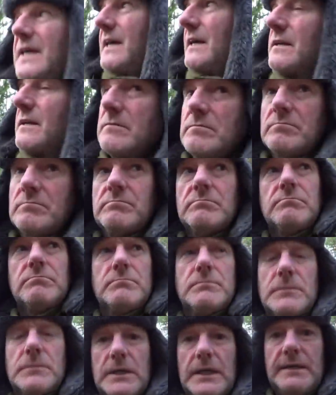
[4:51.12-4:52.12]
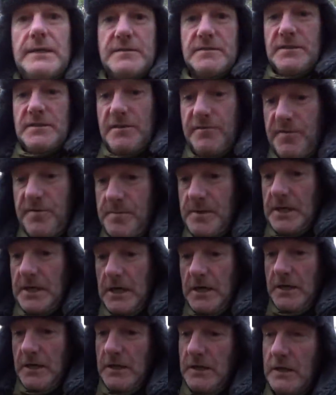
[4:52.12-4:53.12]
you can't see it from
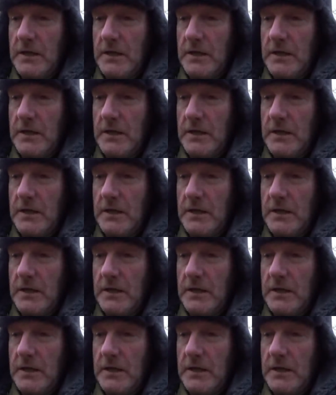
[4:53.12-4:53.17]
here.